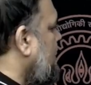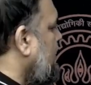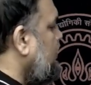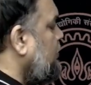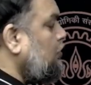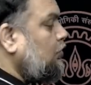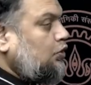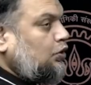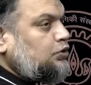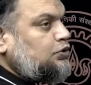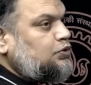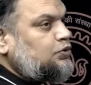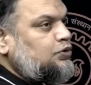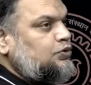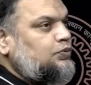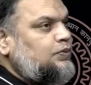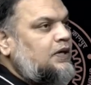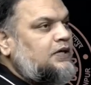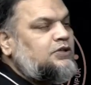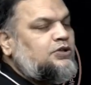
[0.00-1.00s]
So, those
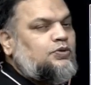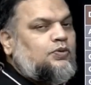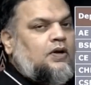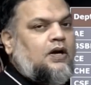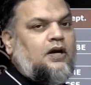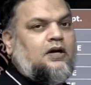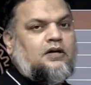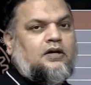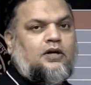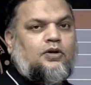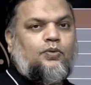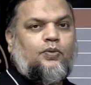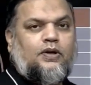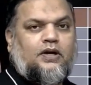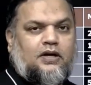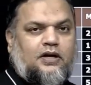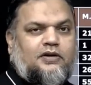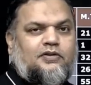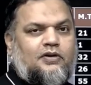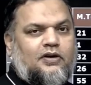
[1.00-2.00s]
students who are doing
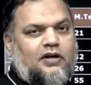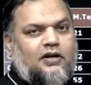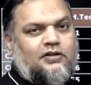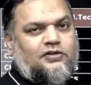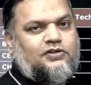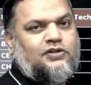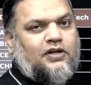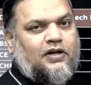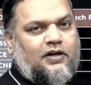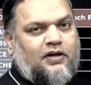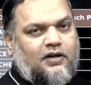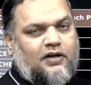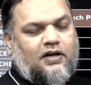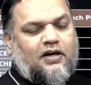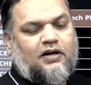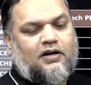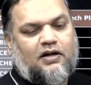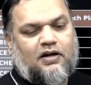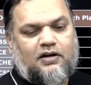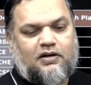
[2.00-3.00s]
electrical engineering
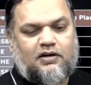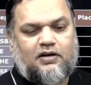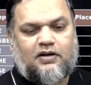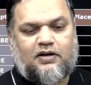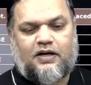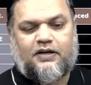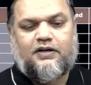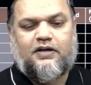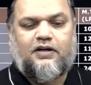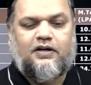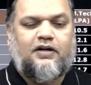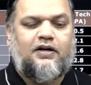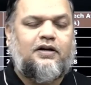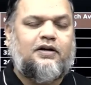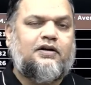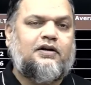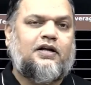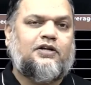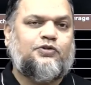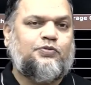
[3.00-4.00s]
and are writing
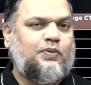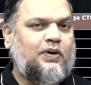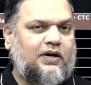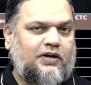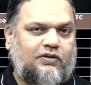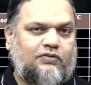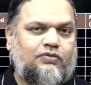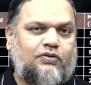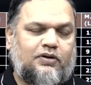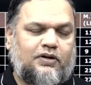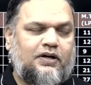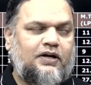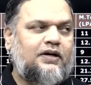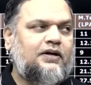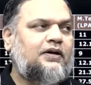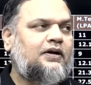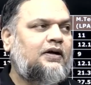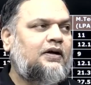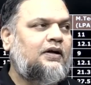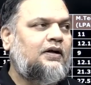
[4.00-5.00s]
GATE, aspiring for
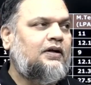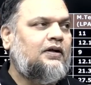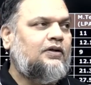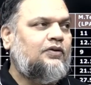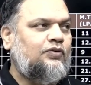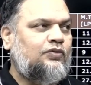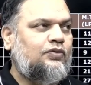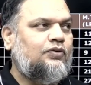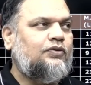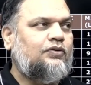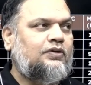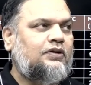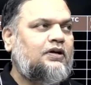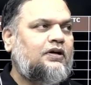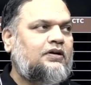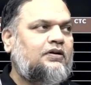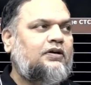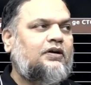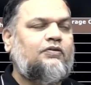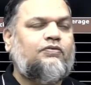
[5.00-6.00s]
GATE, so
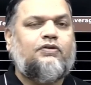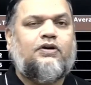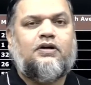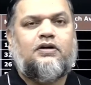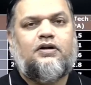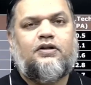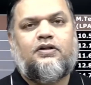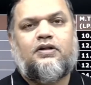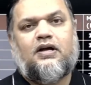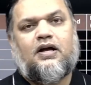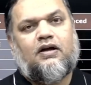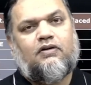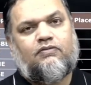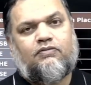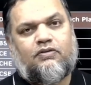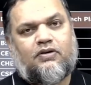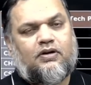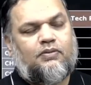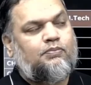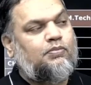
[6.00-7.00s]
definitely they
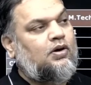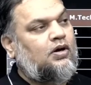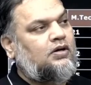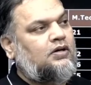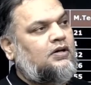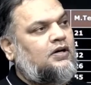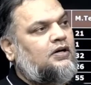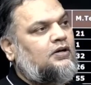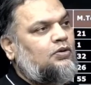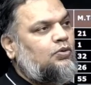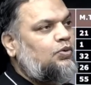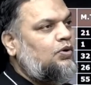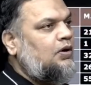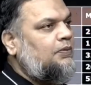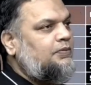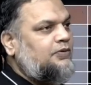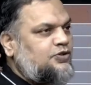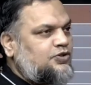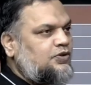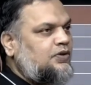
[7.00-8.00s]
have broader and good
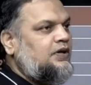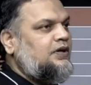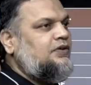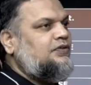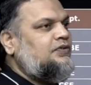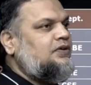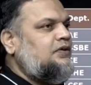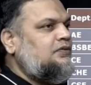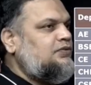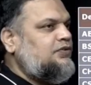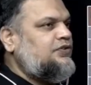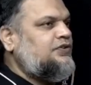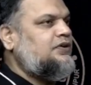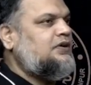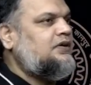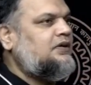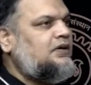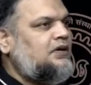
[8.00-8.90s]
opportunities, I would say,